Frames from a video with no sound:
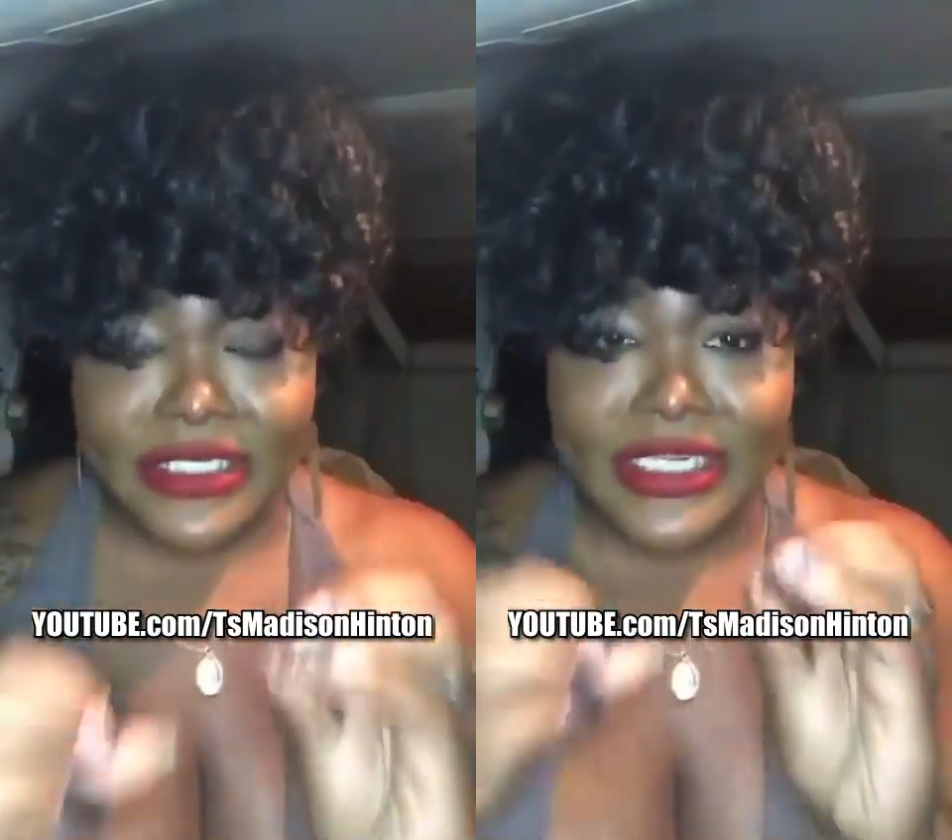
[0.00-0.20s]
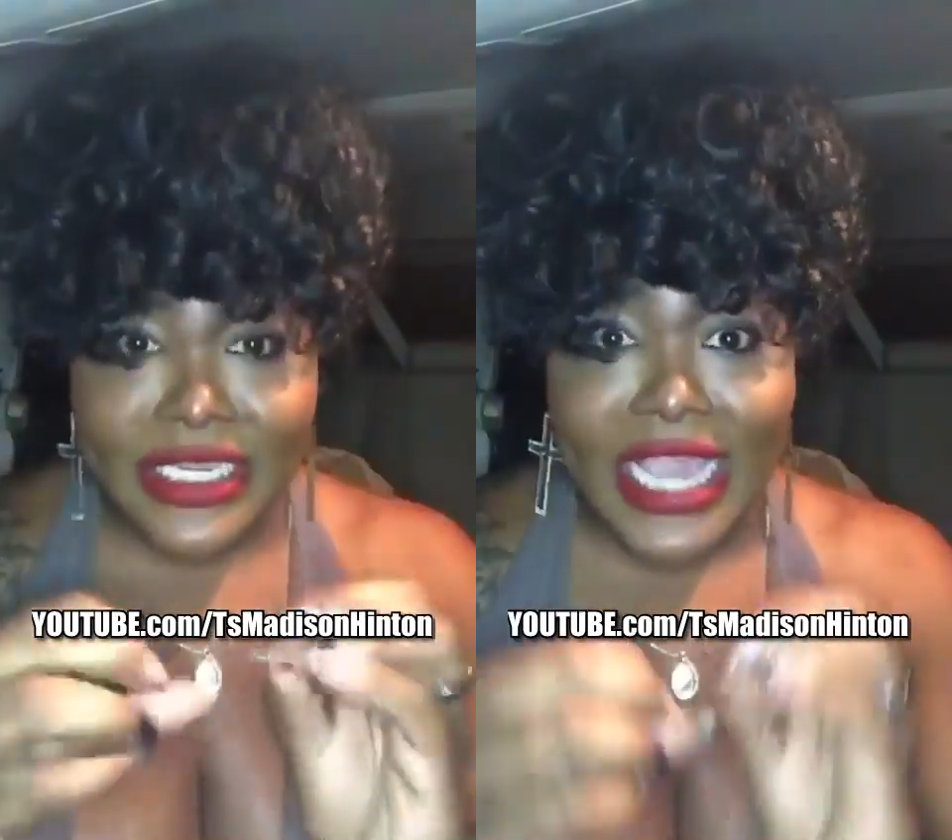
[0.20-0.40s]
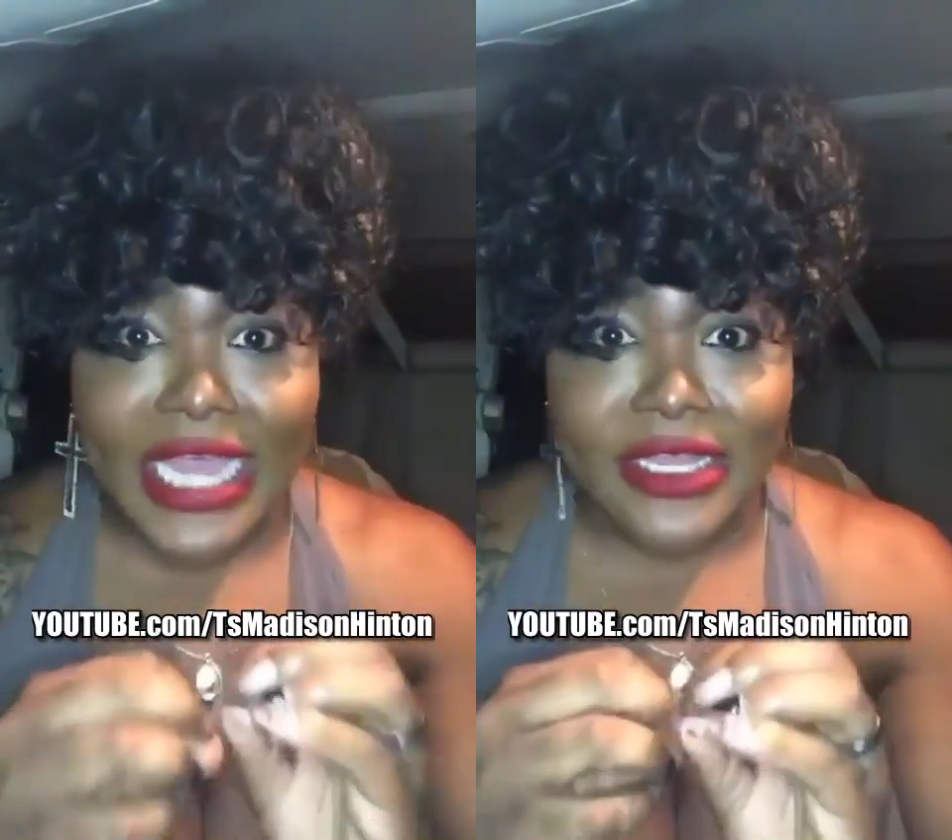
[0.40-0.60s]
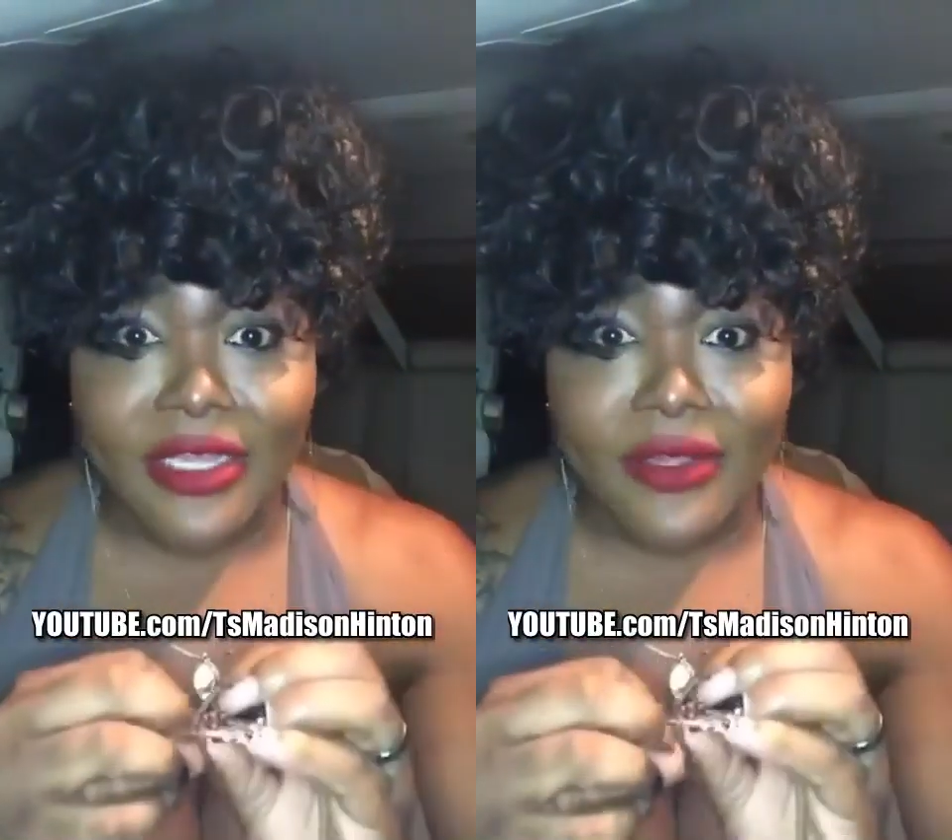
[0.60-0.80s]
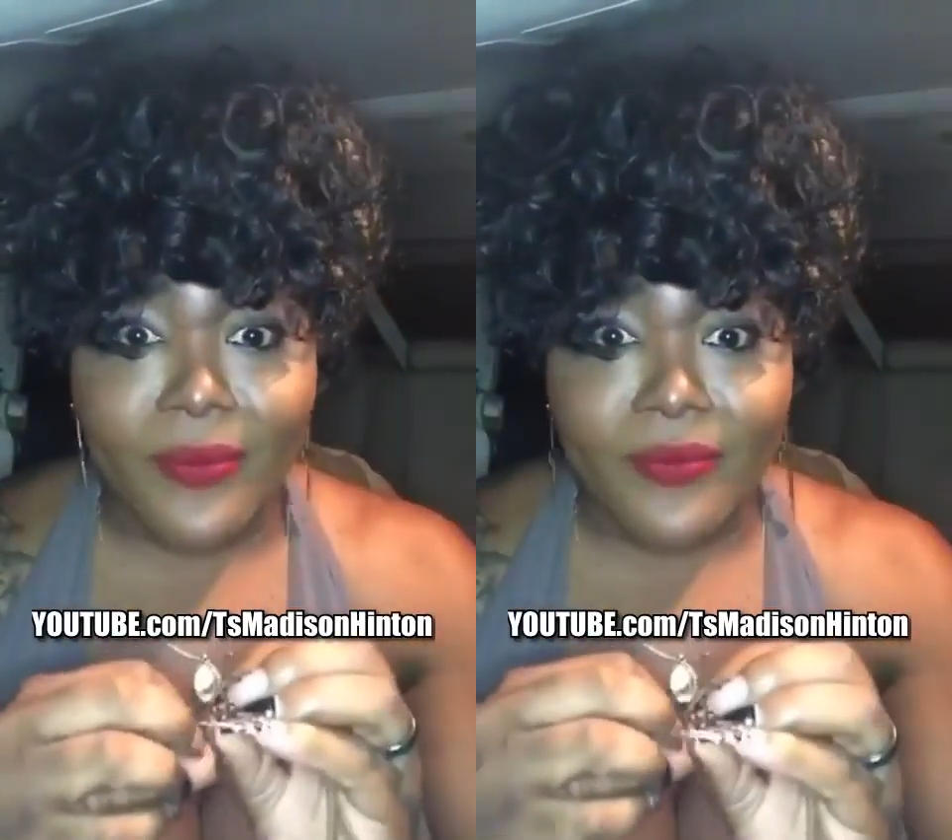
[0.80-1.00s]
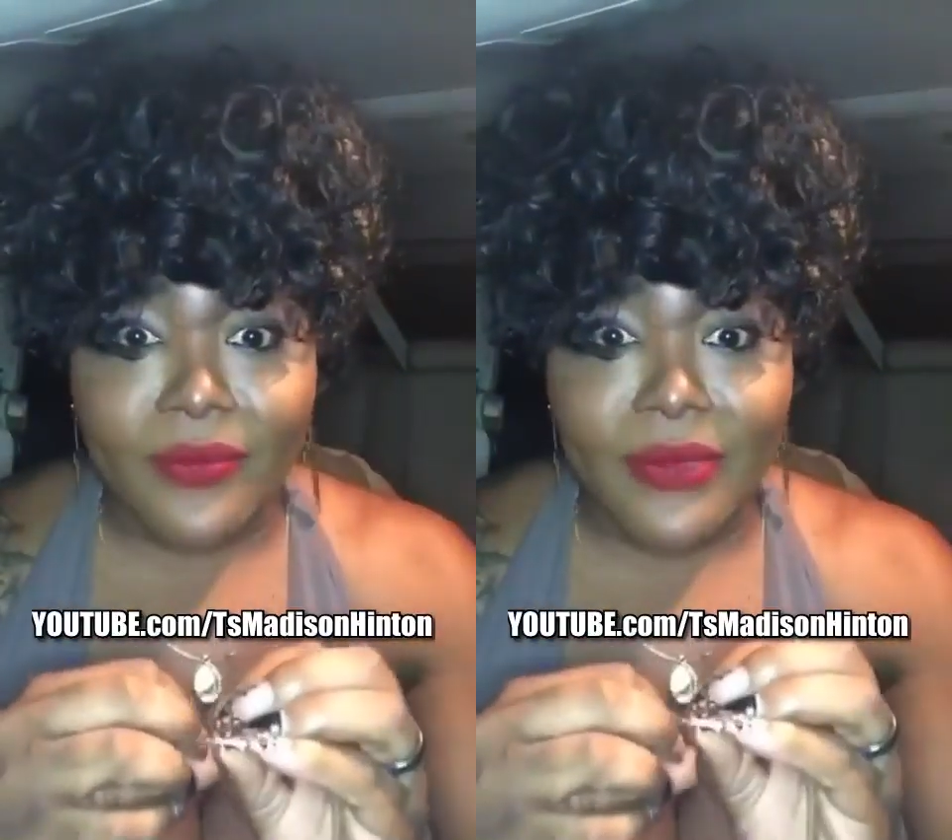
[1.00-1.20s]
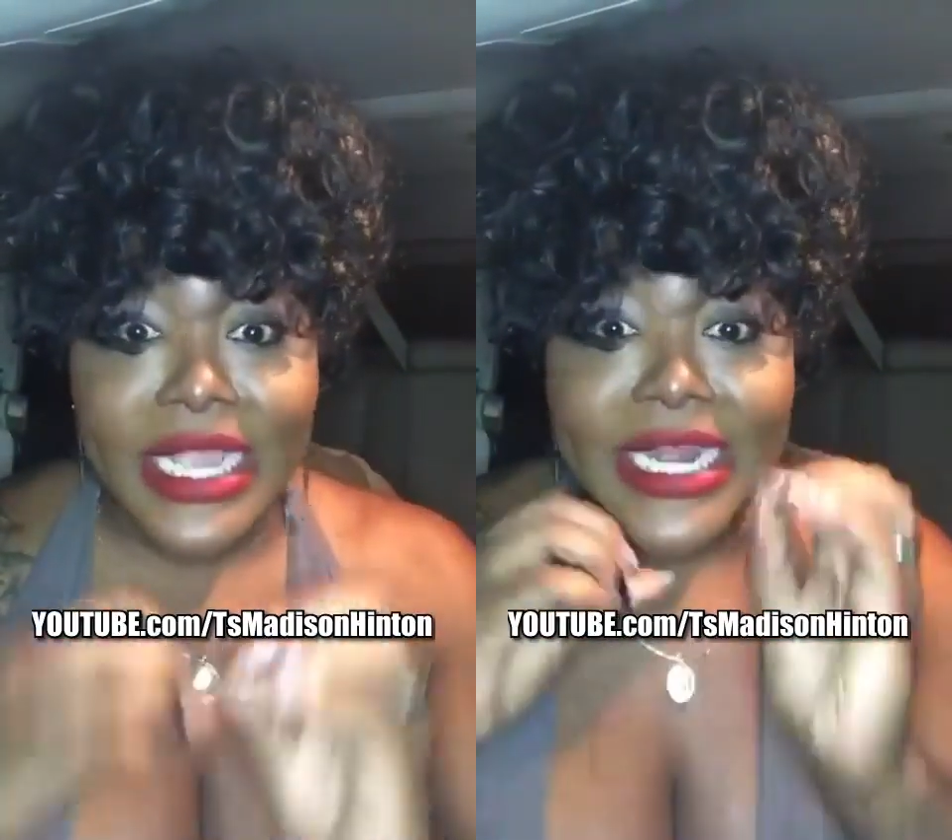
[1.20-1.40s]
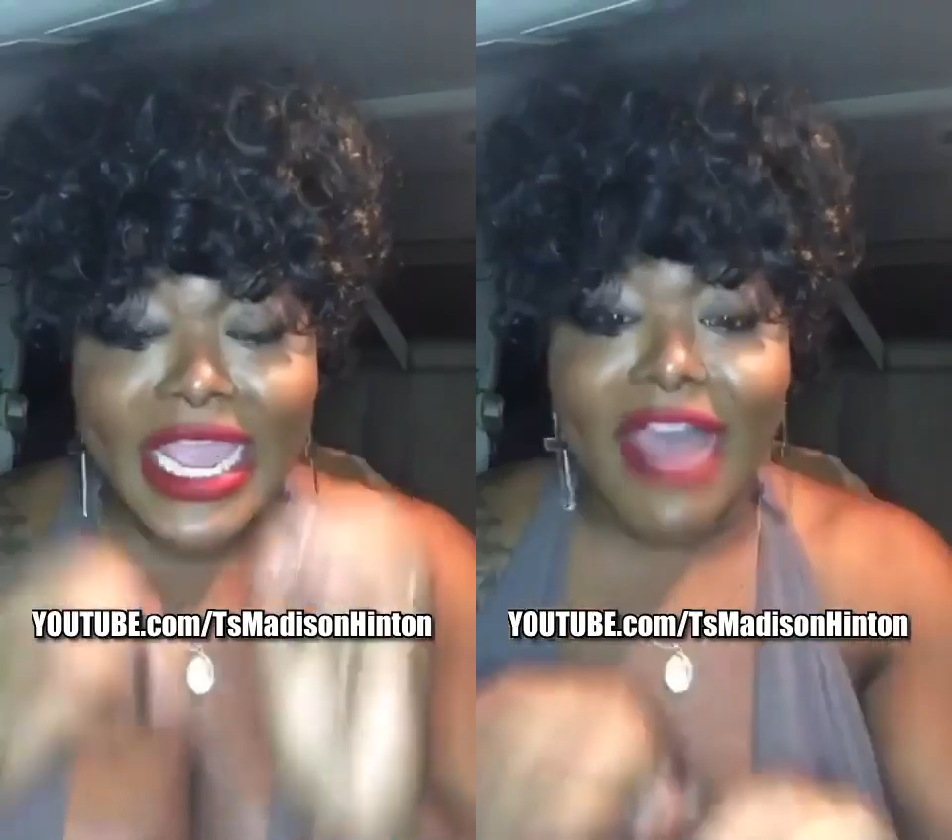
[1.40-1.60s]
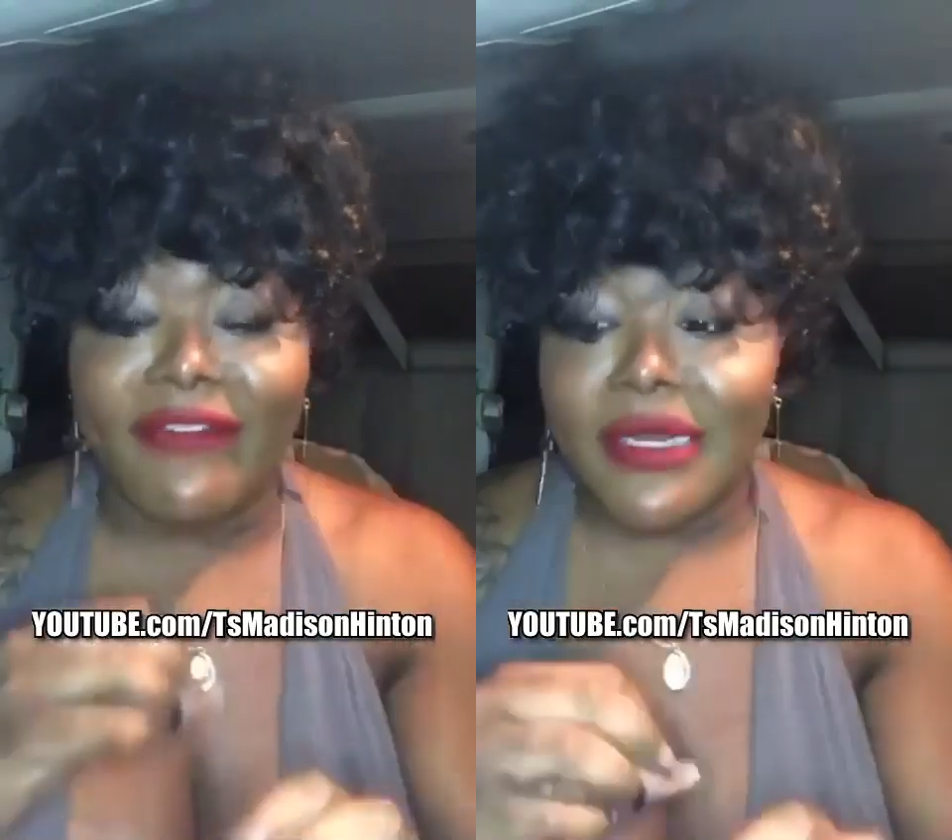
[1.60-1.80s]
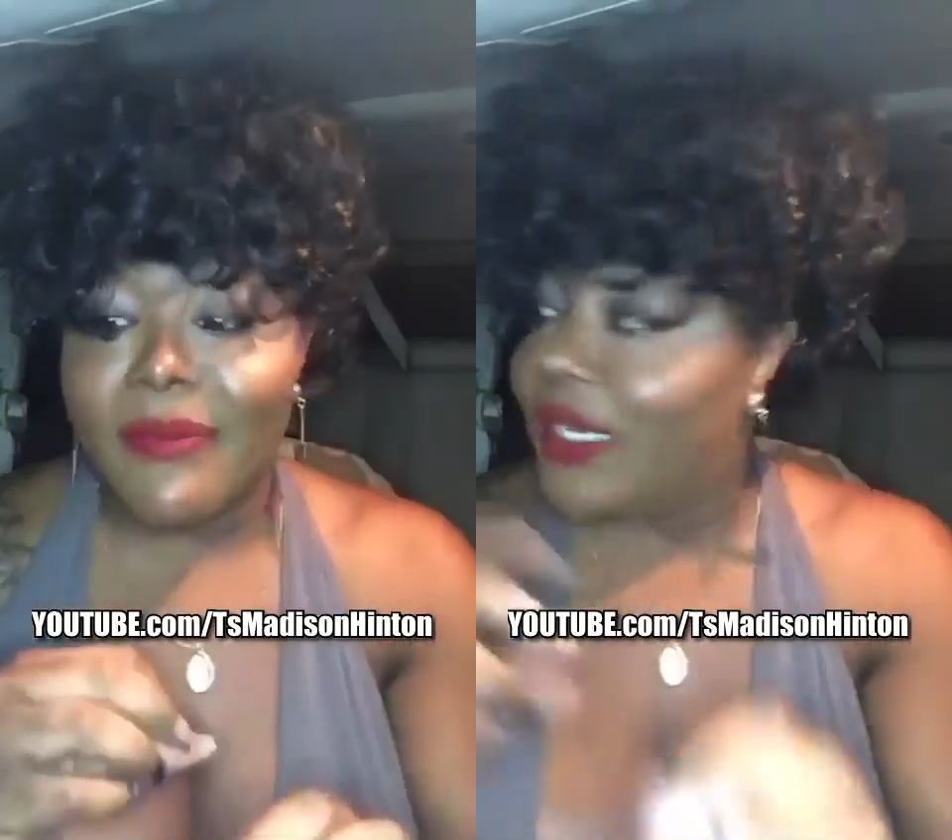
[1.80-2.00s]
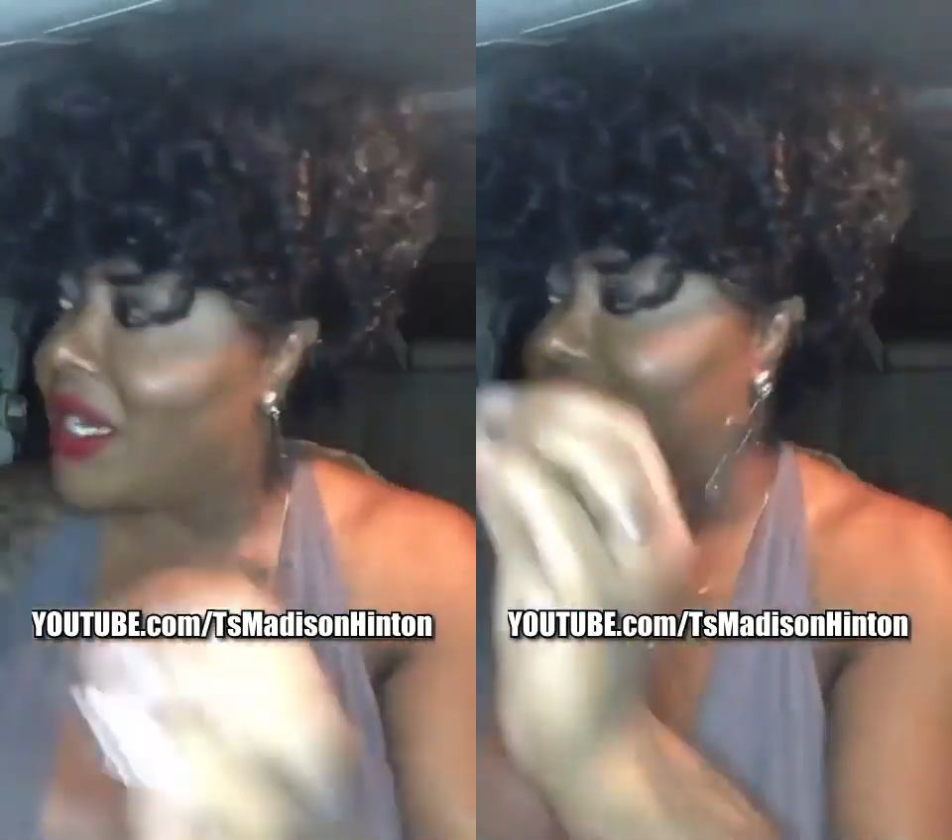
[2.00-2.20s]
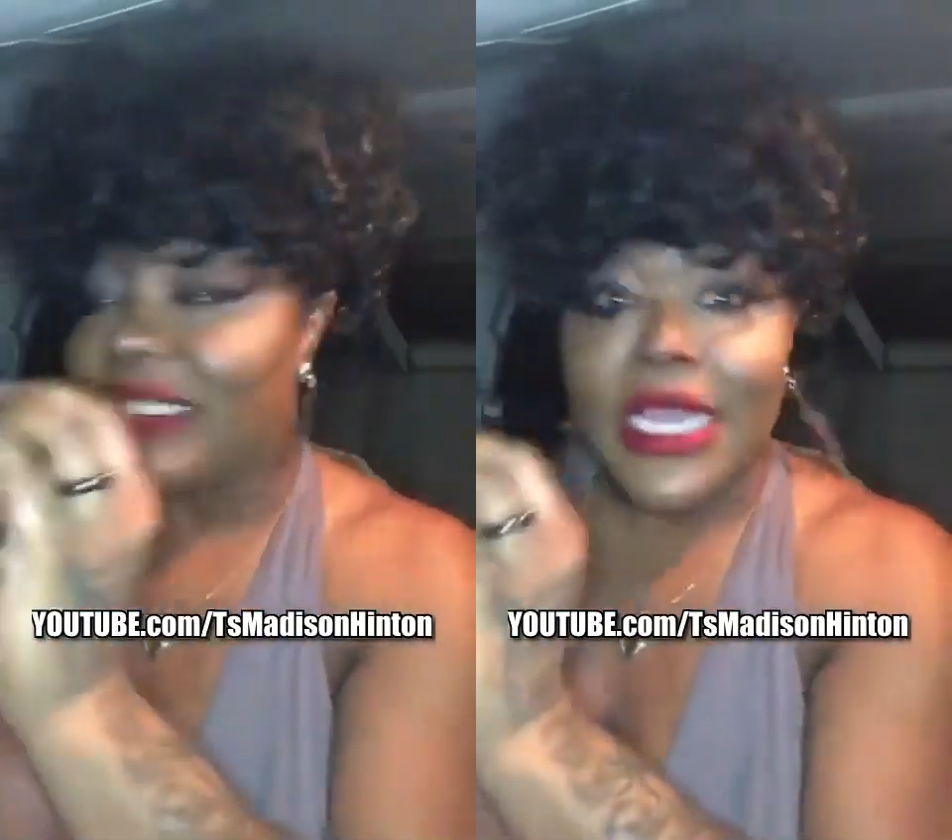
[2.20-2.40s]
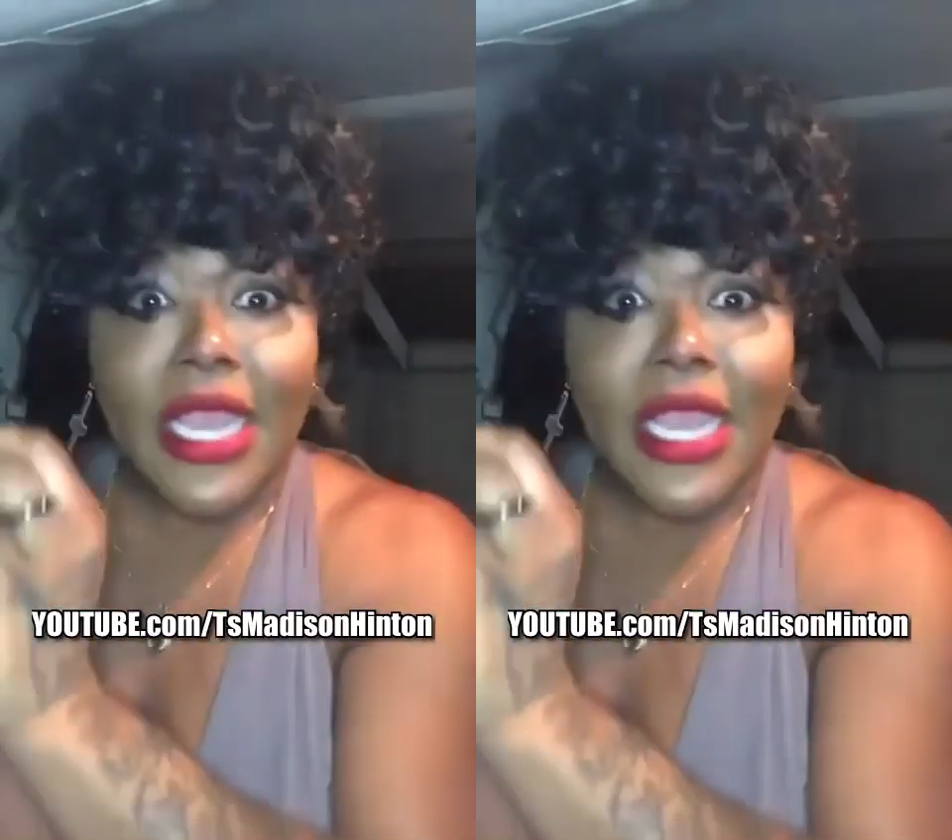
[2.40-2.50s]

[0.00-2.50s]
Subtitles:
together in heaven, because